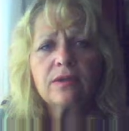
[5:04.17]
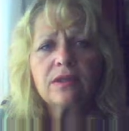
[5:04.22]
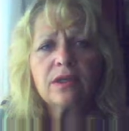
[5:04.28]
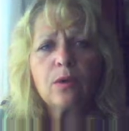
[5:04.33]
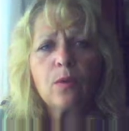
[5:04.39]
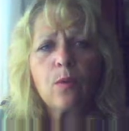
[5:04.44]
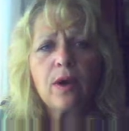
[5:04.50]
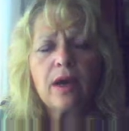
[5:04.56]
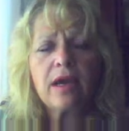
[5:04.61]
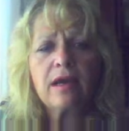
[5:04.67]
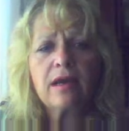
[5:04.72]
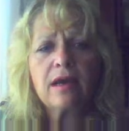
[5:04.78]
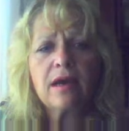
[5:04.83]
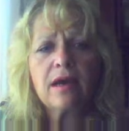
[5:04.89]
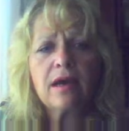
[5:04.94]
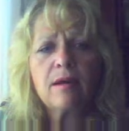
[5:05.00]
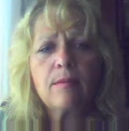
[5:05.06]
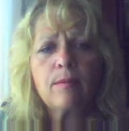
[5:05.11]
losing weight,
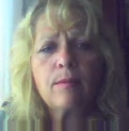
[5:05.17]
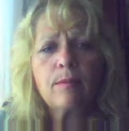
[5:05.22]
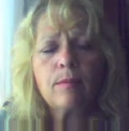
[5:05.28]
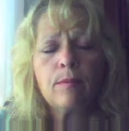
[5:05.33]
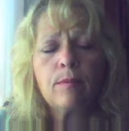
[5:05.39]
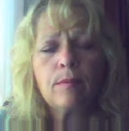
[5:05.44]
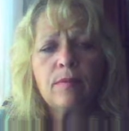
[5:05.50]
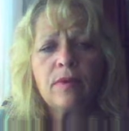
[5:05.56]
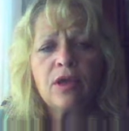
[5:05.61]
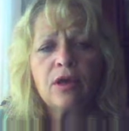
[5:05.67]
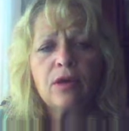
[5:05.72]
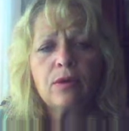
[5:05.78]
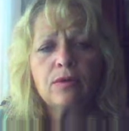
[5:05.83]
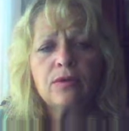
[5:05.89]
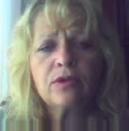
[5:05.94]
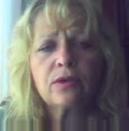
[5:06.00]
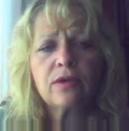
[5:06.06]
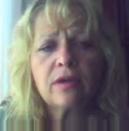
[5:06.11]
you
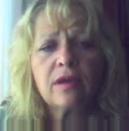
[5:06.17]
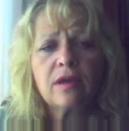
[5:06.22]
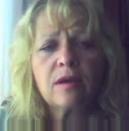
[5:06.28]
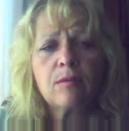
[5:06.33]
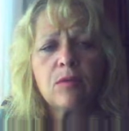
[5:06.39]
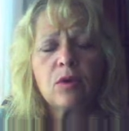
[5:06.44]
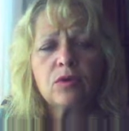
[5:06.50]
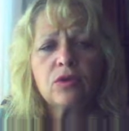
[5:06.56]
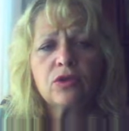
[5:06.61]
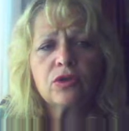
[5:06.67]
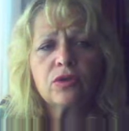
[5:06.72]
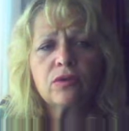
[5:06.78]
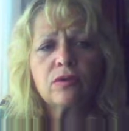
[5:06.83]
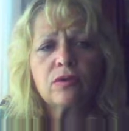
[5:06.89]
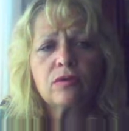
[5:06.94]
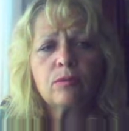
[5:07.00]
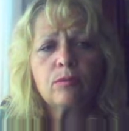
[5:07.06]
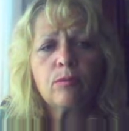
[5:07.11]
know, sort of the
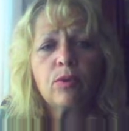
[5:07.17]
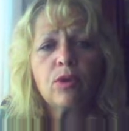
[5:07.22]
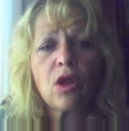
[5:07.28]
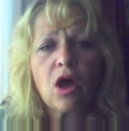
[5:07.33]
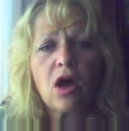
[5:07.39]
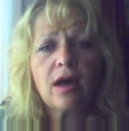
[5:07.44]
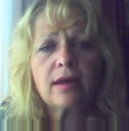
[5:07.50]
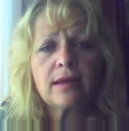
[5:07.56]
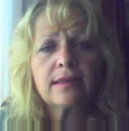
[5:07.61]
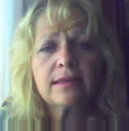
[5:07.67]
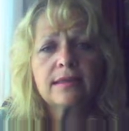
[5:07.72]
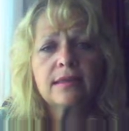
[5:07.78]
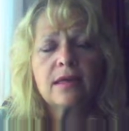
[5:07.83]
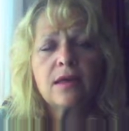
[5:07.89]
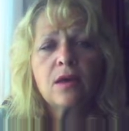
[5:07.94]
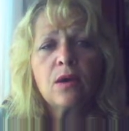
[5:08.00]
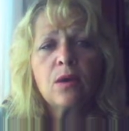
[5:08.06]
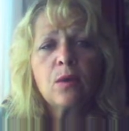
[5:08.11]
emotional blocks,
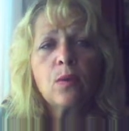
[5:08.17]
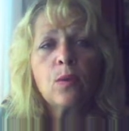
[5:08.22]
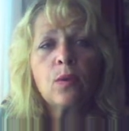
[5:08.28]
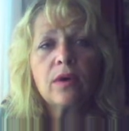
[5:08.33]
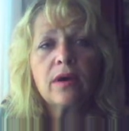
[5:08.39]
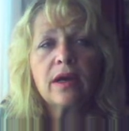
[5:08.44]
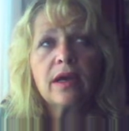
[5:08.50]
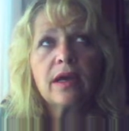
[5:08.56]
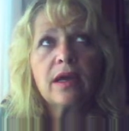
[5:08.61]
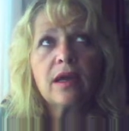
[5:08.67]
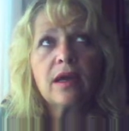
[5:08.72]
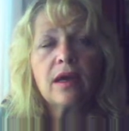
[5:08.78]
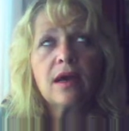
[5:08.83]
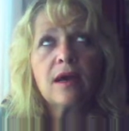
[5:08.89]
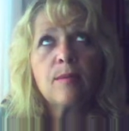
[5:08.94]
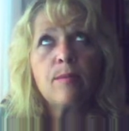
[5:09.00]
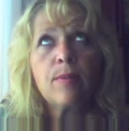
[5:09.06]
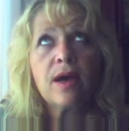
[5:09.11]
worrying
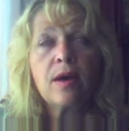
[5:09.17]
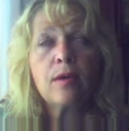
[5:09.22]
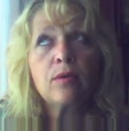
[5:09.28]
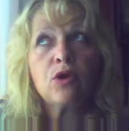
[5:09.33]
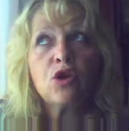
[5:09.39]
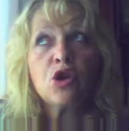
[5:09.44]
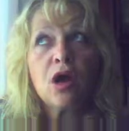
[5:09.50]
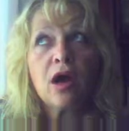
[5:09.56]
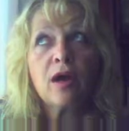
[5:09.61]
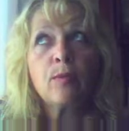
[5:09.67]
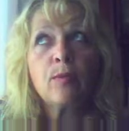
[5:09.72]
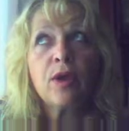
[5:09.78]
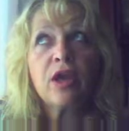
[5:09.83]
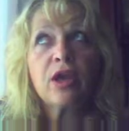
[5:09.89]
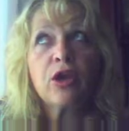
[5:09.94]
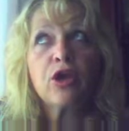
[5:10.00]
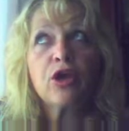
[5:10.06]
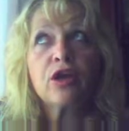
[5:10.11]
about not
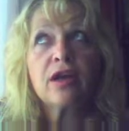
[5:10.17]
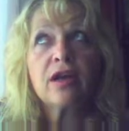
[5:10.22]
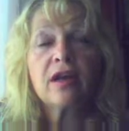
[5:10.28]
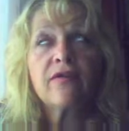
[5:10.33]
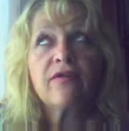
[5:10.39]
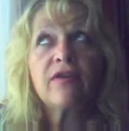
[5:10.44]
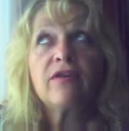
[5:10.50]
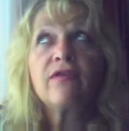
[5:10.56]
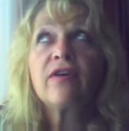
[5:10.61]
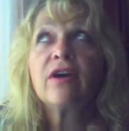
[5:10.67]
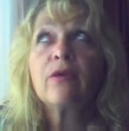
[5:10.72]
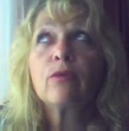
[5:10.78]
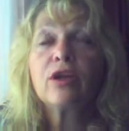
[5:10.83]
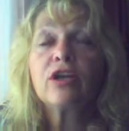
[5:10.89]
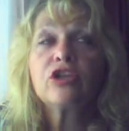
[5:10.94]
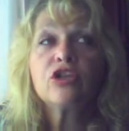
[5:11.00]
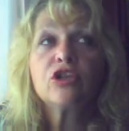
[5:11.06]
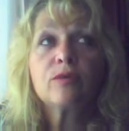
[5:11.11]
being good enough if I
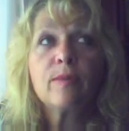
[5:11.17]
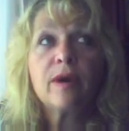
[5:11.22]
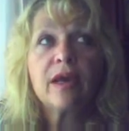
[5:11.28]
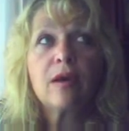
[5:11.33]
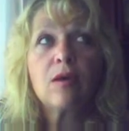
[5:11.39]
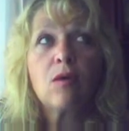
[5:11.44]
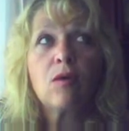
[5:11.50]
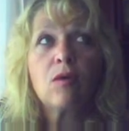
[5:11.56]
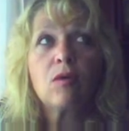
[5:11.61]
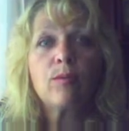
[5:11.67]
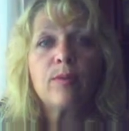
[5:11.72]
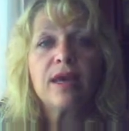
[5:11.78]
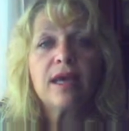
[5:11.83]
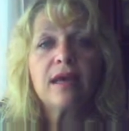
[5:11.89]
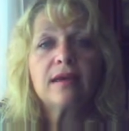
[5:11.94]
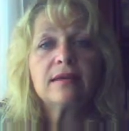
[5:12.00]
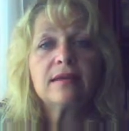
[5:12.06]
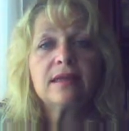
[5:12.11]
reached my goal,
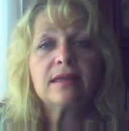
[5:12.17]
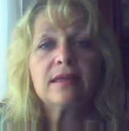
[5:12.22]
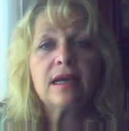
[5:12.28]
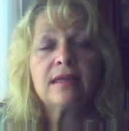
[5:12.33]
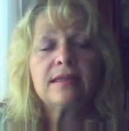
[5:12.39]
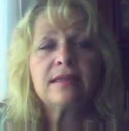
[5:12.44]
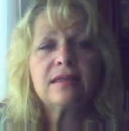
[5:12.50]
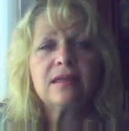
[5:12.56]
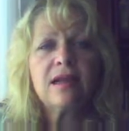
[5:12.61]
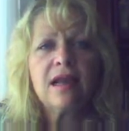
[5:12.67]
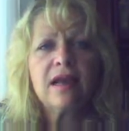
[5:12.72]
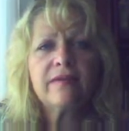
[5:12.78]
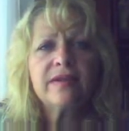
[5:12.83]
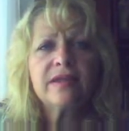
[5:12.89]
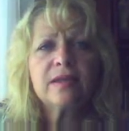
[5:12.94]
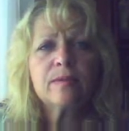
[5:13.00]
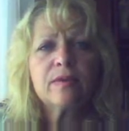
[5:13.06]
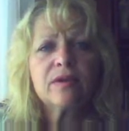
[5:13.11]
because I still
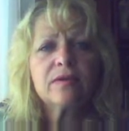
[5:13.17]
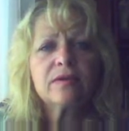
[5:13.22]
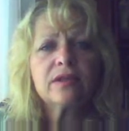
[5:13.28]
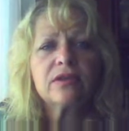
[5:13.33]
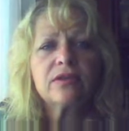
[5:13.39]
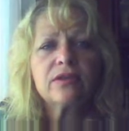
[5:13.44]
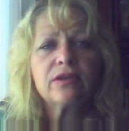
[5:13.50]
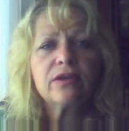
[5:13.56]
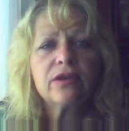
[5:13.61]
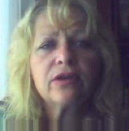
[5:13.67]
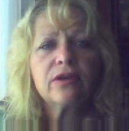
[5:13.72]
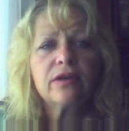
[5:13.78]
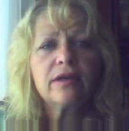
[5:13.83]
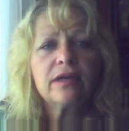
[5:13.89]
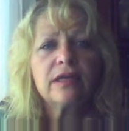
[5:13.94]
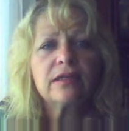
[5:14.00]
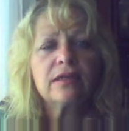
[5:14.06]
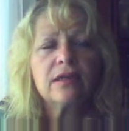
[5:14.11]
have some of those
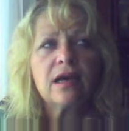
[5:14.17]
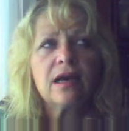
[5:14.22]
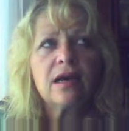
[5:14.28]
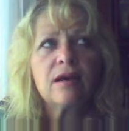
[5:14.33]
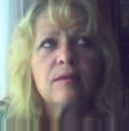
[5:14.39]
insecurities,